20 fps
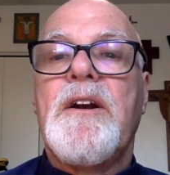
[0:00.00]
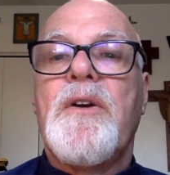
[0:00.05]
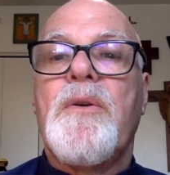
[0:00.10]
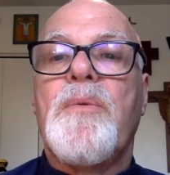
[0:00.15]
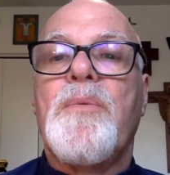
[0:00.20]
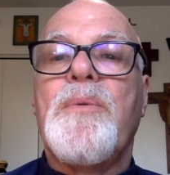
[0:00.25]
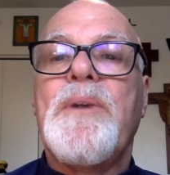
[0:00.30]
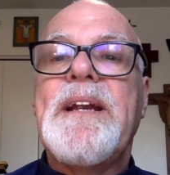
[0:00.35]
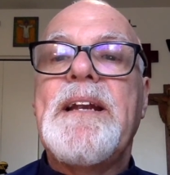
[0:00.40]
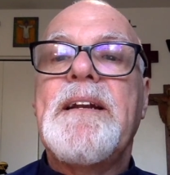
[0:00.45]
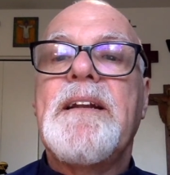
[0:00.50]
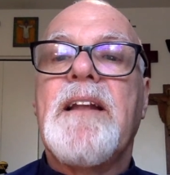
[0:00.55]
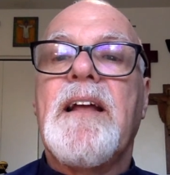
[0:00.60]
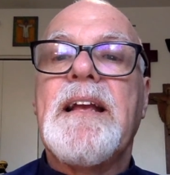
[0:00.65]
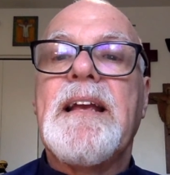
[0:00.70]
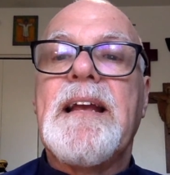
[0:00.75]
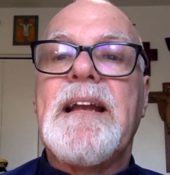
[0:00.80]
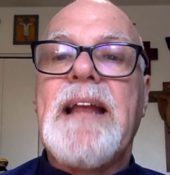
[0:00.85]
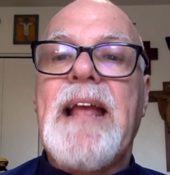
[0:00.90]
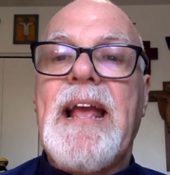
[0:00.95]
read
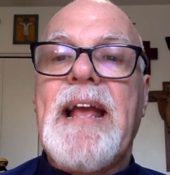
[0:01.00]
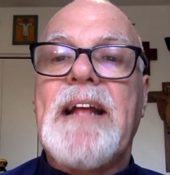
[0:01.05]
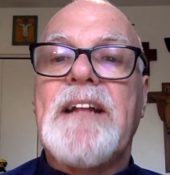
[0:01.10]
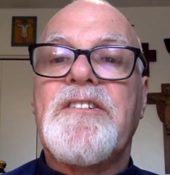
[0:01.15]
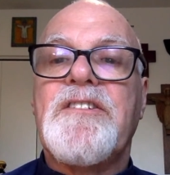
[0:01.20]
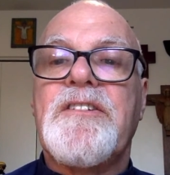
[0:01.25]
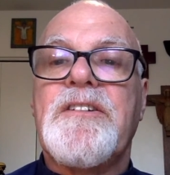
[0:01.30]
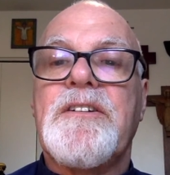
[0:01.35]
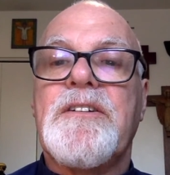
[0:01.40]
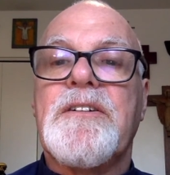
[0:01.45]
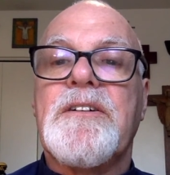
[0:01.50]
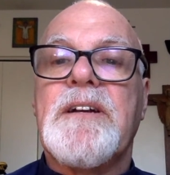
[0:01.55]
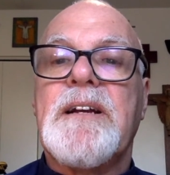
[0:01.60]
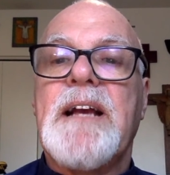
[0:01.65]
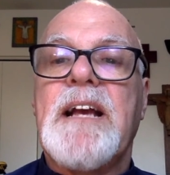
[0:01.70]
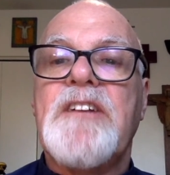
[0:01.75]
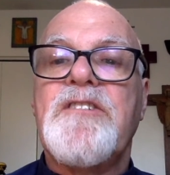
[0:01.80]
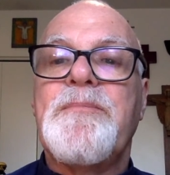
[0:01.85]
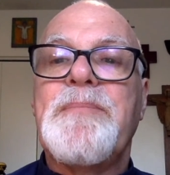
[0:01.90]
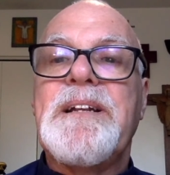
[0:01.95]
like an answer
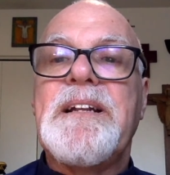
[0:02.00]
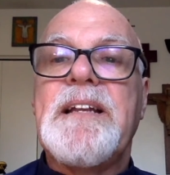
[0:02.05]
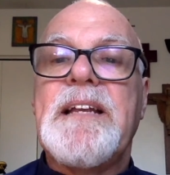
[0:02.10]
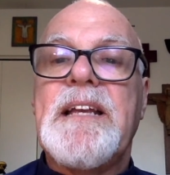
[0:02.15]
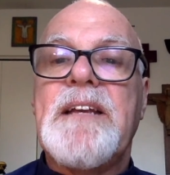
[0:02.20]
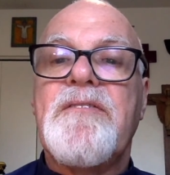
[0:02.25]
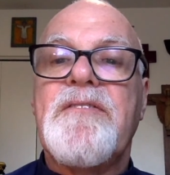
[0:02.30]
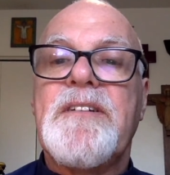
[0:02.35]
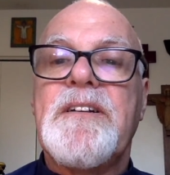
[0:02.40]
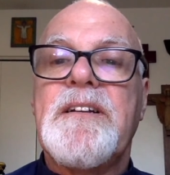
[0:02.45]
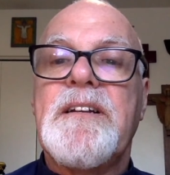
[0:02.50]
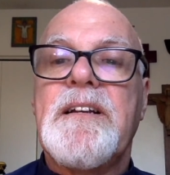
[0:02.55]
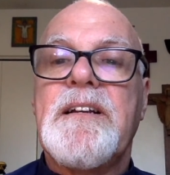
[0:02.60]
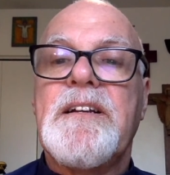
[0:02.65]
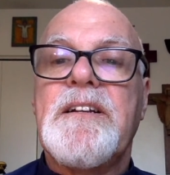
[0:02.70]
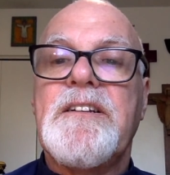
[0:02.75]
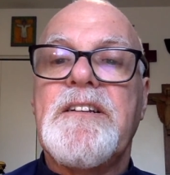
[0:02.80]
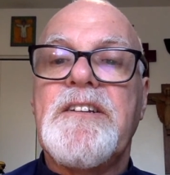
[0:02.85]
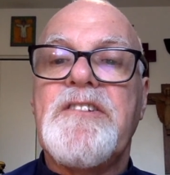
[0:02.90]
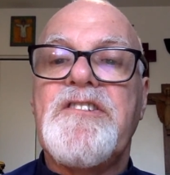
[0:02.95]
has been given
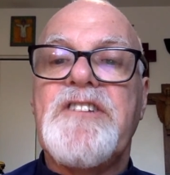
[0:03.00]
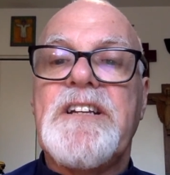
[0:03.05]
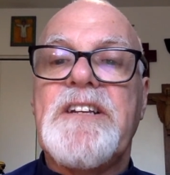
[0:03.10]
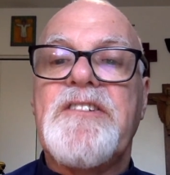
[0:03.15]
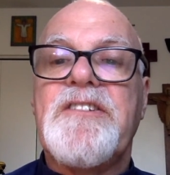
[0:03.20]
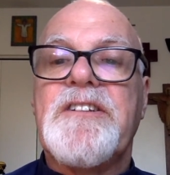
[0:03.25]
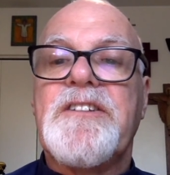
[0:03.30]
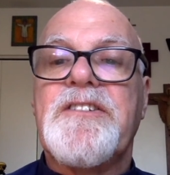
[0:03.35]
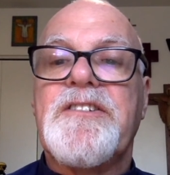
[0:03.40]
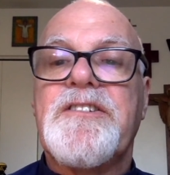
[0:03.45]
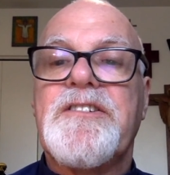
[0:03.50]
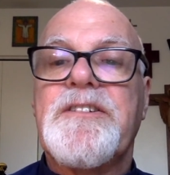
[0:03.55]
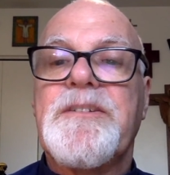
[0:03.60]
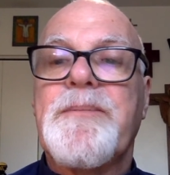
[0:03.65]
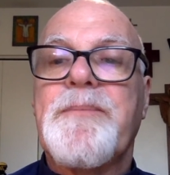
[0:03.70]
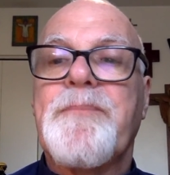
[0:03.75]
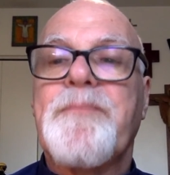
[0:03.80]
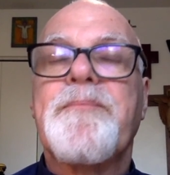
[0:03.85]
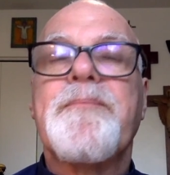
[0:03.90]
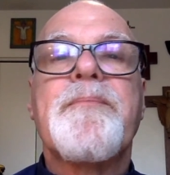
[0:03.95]
to Jesus?
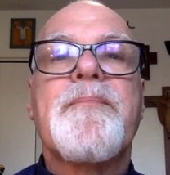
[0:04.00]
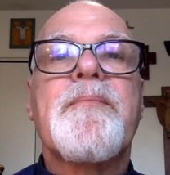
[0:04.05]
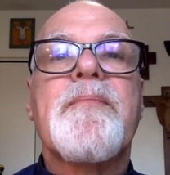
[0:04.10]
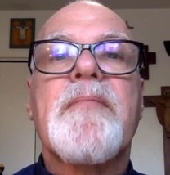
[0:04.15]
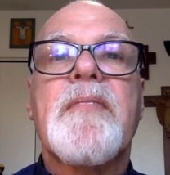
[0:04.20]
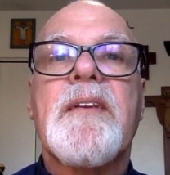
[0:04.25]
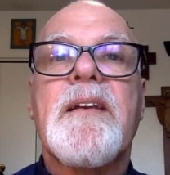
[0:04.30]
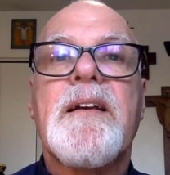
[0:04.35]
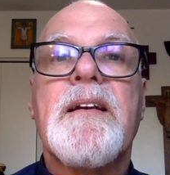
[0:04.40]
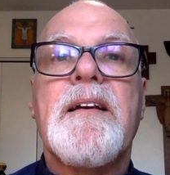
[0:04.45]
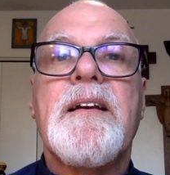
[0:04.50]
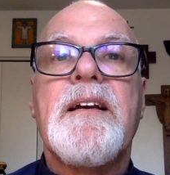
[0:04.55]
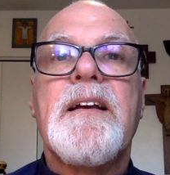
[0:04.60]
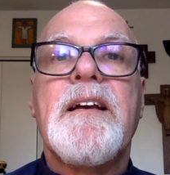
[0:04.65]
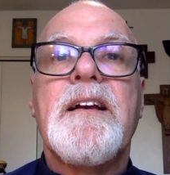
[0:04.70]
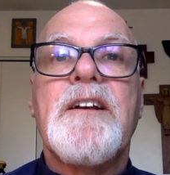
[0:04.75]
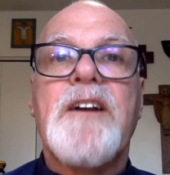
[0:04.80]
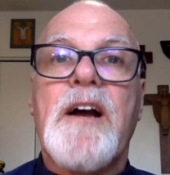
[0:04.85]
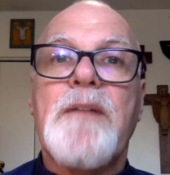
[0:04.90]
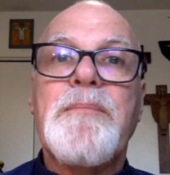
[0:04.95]

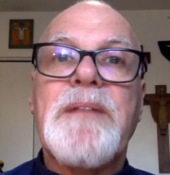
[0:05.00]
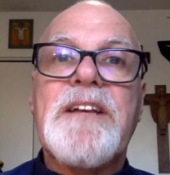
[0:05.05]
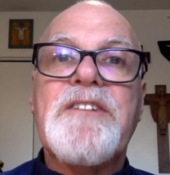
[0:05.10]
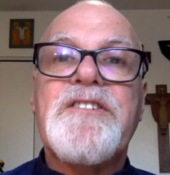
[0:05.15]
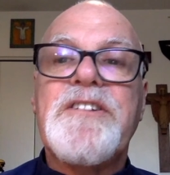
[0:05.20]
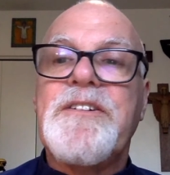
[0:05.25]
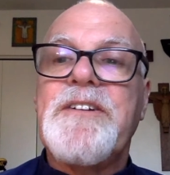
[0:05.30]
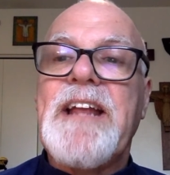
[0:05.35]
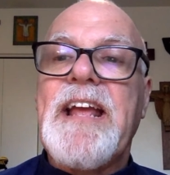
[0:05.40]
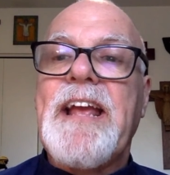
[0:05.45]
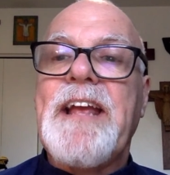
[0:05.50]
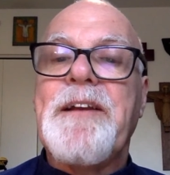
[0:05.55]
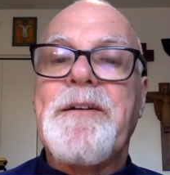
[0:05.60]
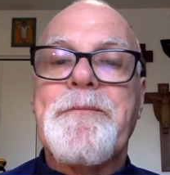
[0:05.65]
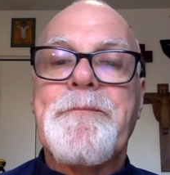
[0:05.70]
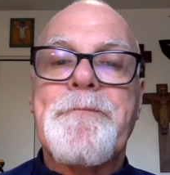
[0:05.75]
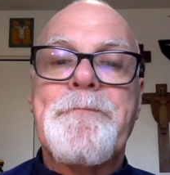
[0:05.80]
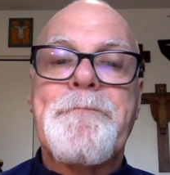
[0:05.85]
God bless your day.